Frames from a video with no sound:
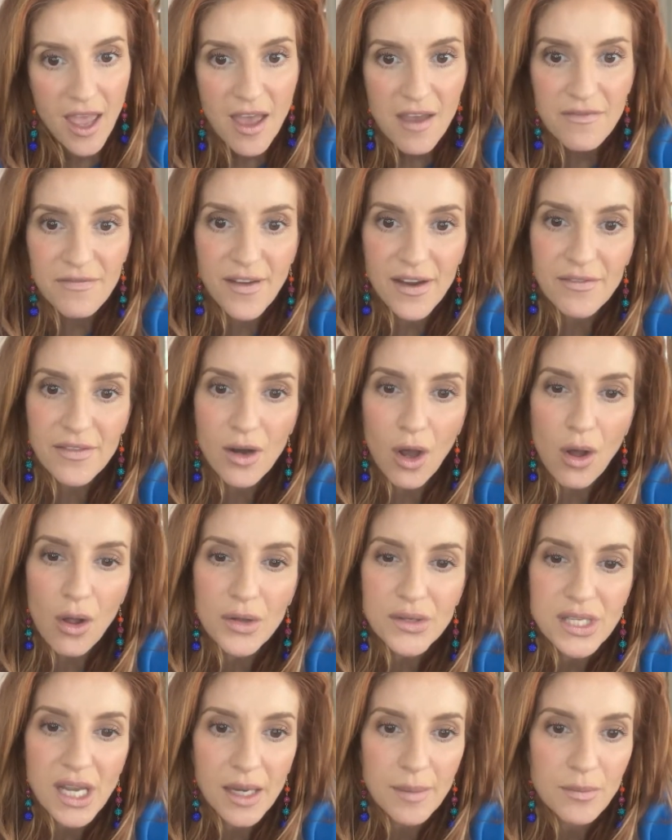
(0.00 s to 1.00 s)
Favorite
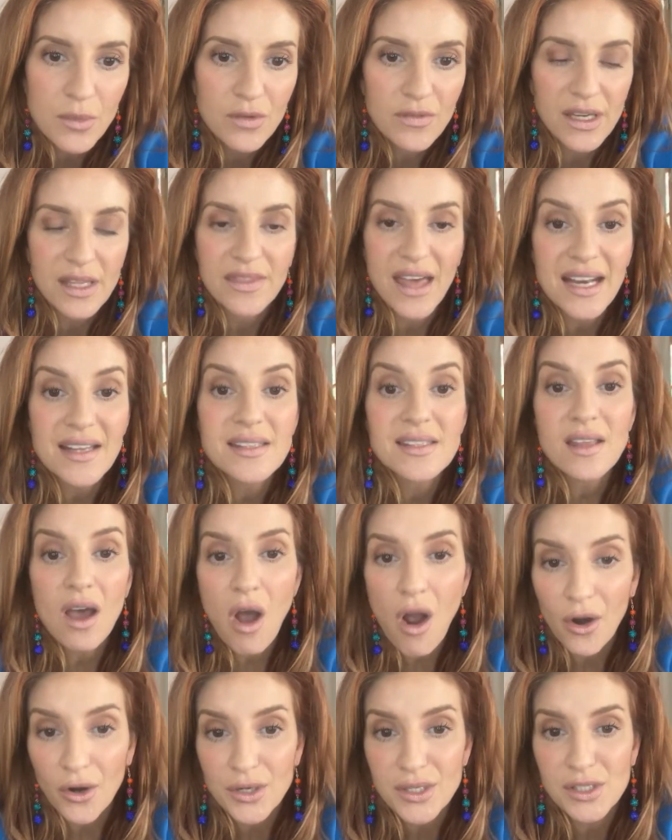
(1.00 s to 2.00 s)
all-time movie? That is the
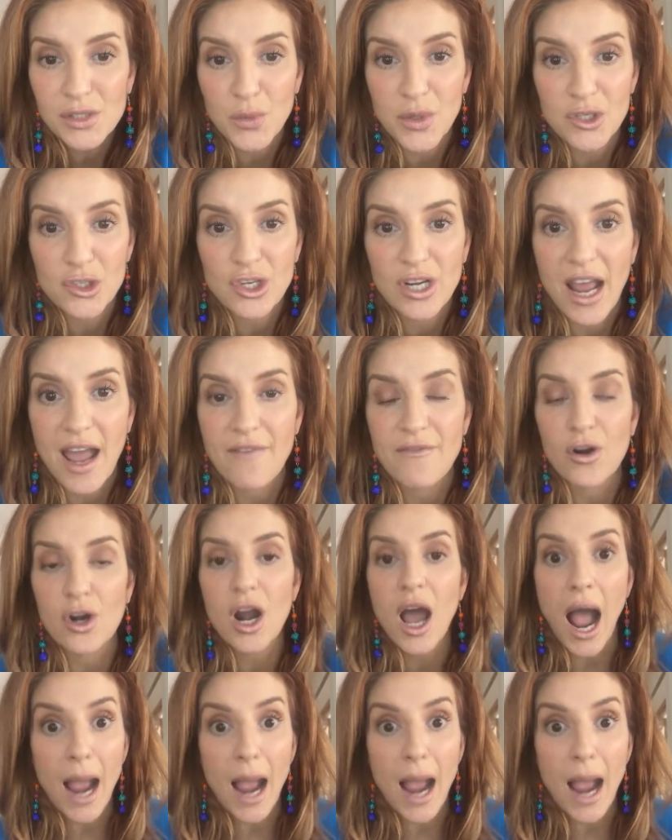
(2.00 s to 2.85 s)
hardest question ever.